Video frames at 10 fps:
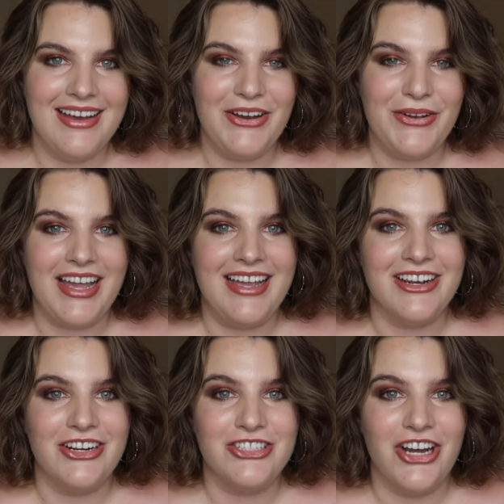Okay,
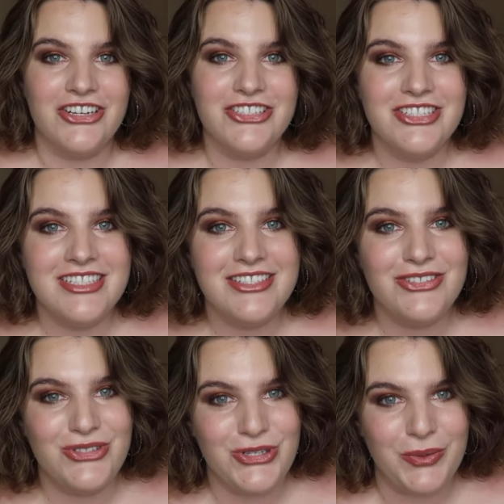her doctor is
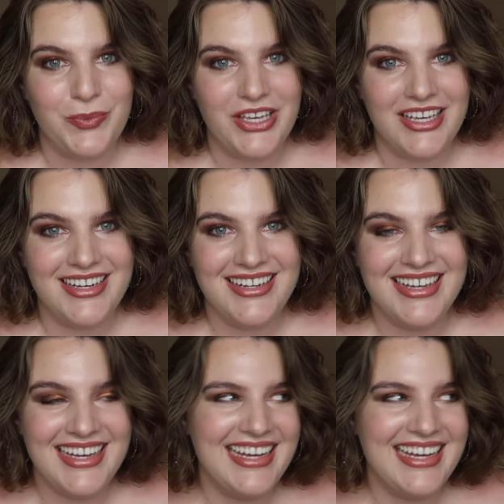stupid.